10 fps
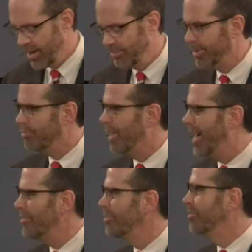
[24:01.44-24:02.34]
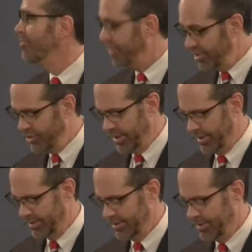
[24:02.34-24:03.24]
but, uh, but rather
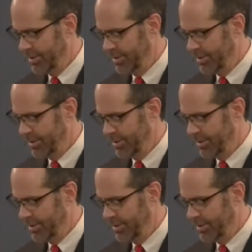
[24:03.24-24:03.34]
division.